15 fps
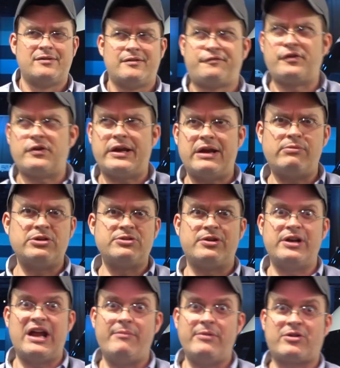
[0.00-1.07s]
for
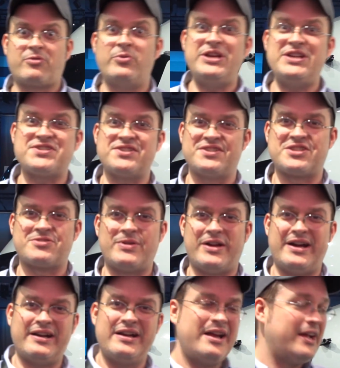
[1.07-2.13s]
aerodynamic reasons,
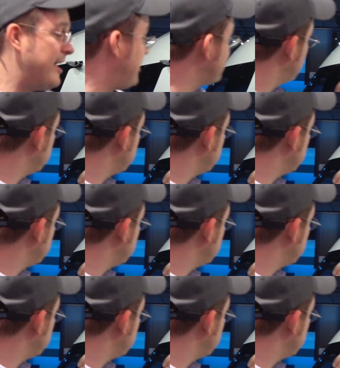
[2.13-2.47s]
right? And